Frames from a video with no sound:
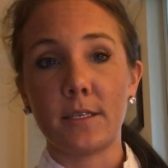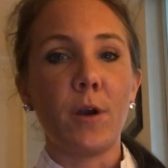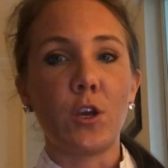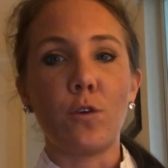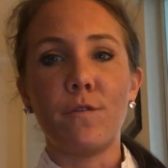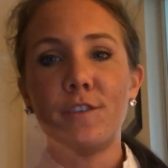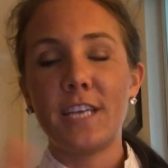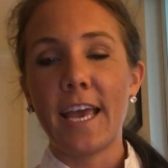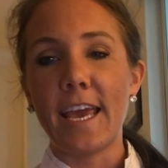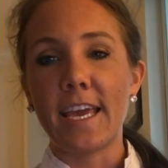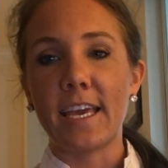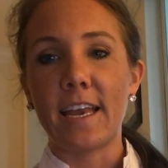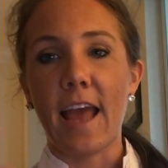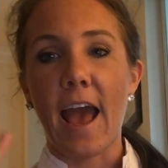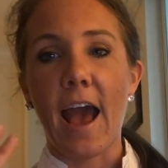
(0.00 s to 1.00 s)
but you've
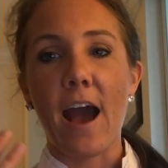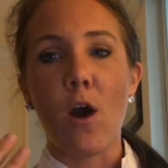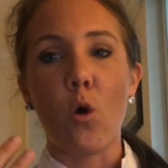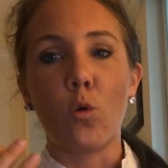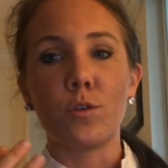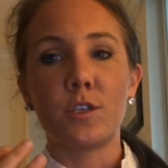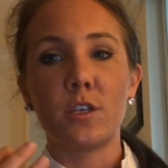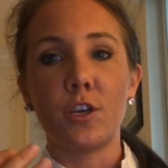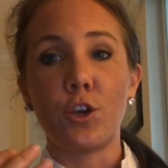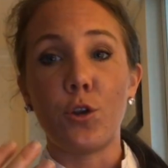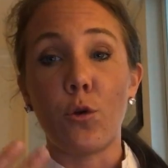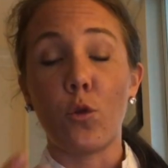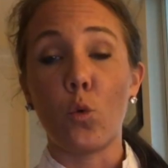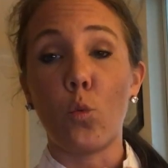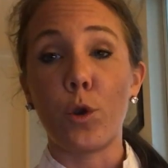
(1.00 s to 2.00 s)
taken out,
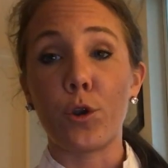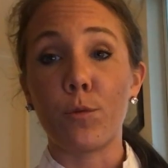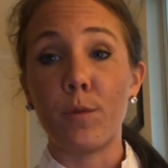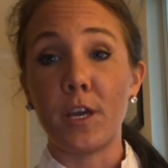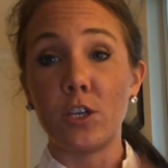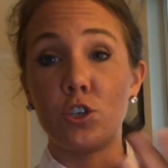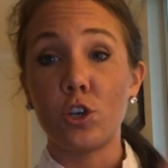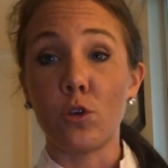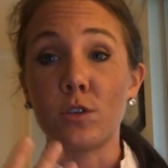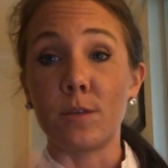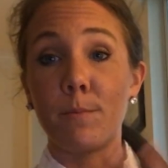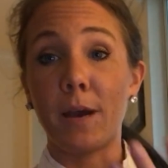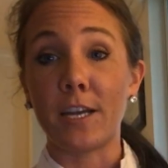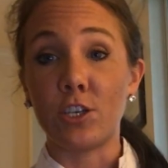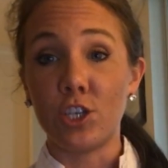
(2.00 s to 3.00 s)
the winner being chosen
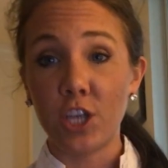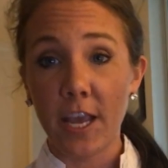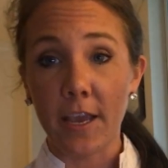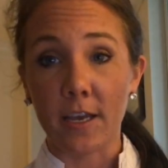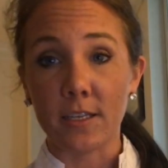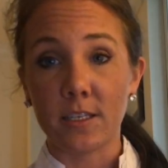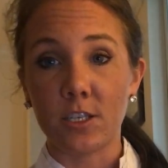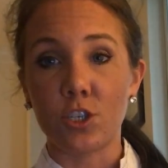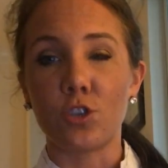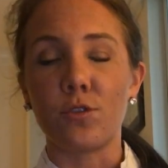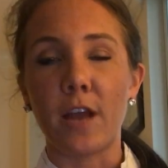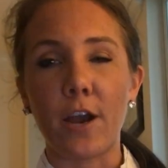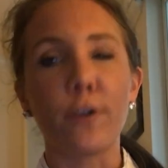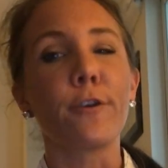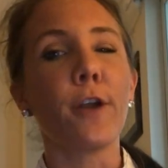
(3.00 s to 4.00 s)
by chance, so
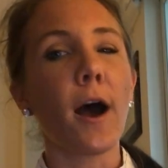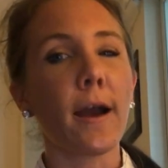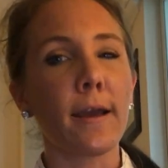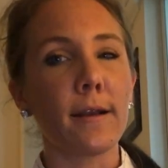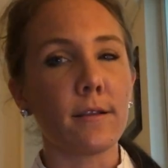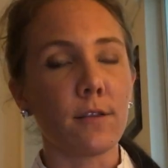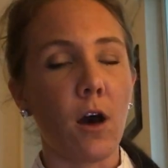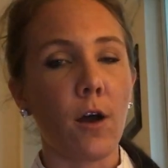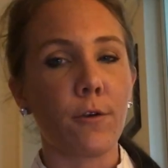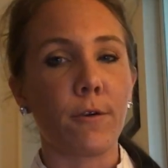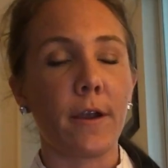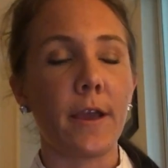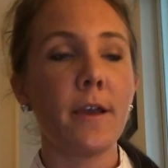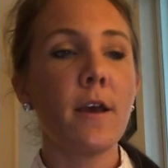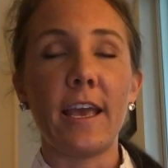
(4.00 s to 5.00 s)
now you're not in a
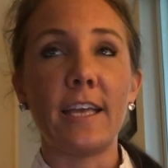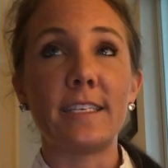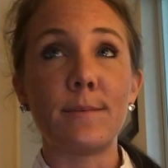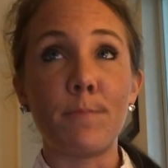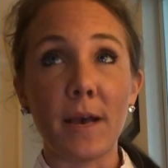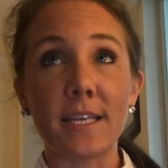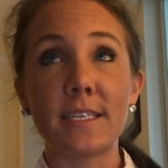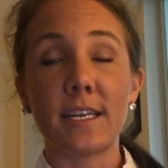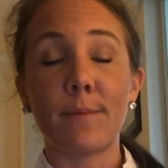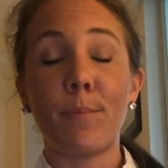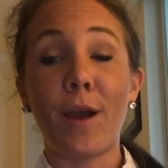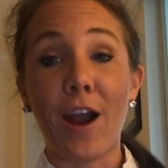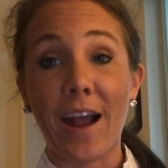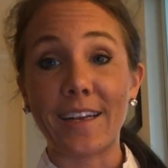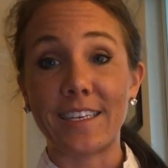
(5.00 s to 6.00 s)
lottery, it's best
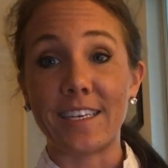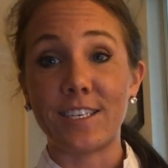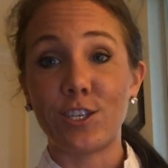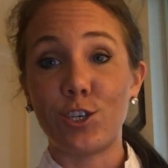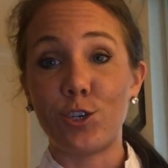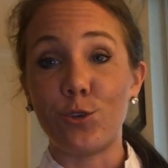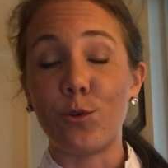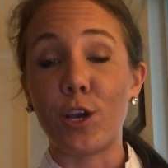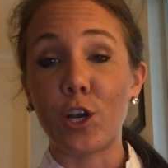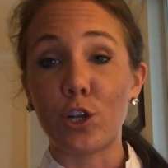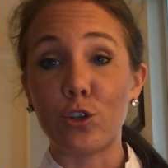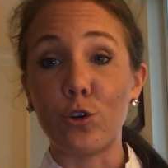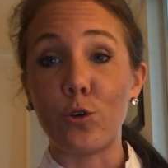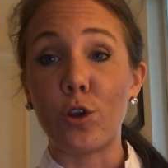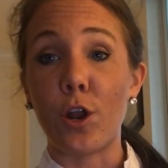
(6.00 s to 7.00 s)
practice to
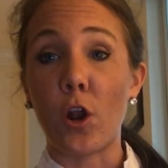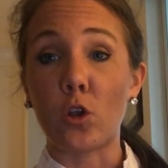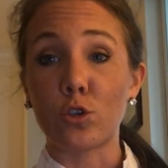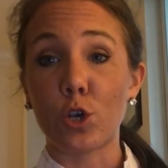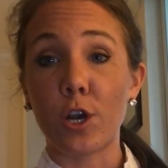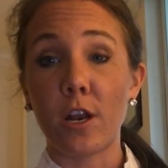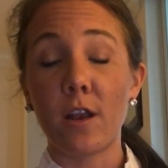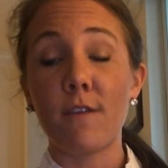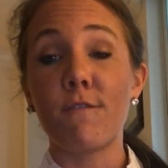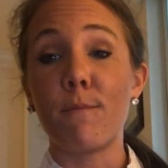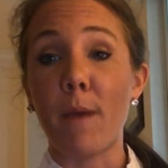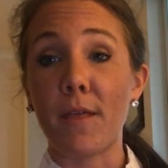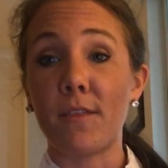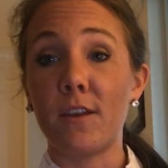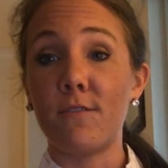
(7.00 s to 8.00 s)
include an alternative
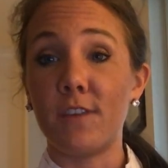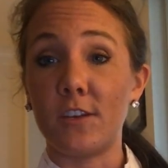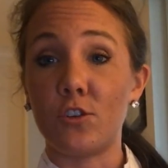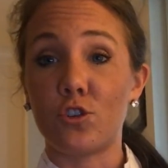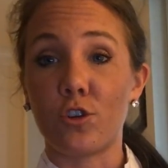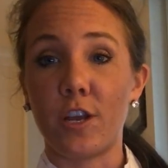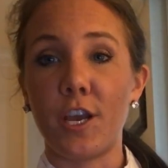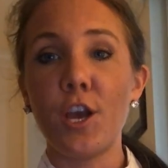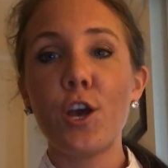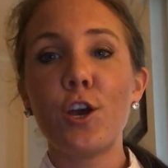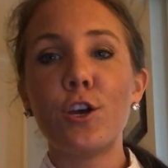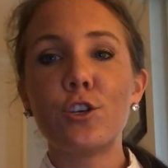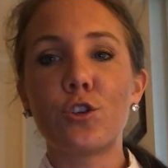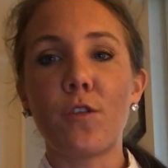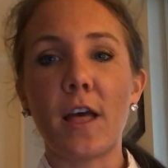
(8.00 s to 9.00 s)
method of entry
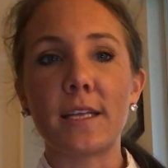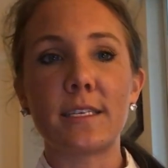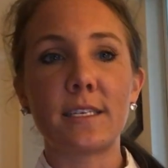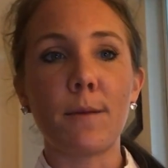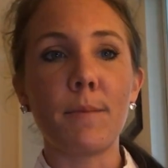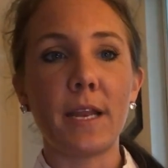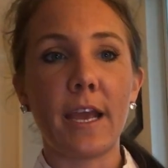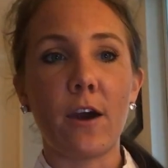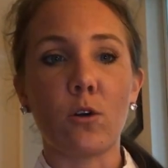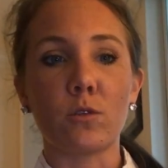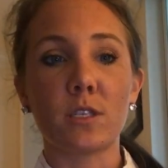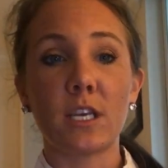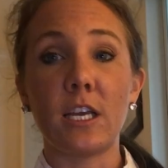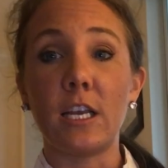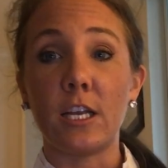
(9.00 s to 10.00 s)
so that somebody
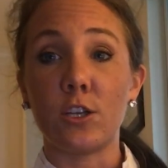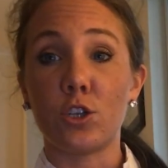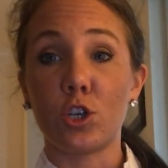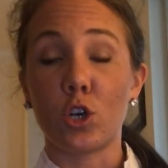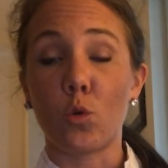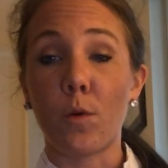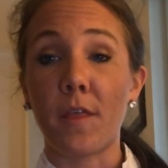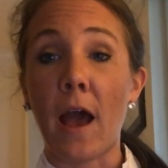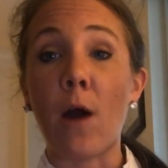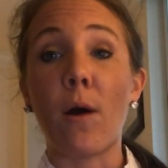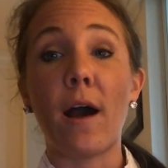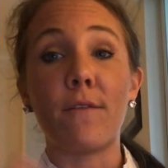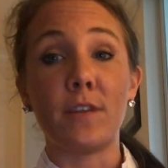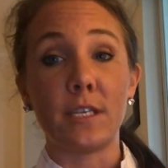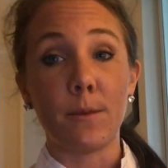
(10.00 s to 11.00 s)
else can enter without
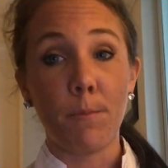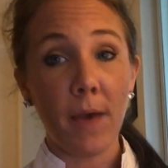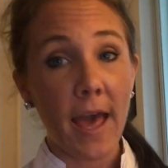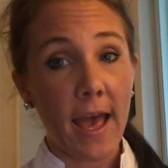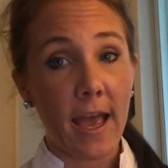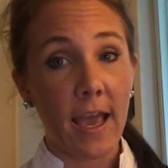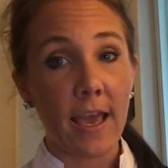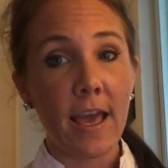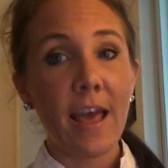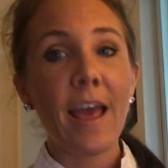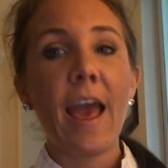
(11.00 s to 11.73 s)
having to pay.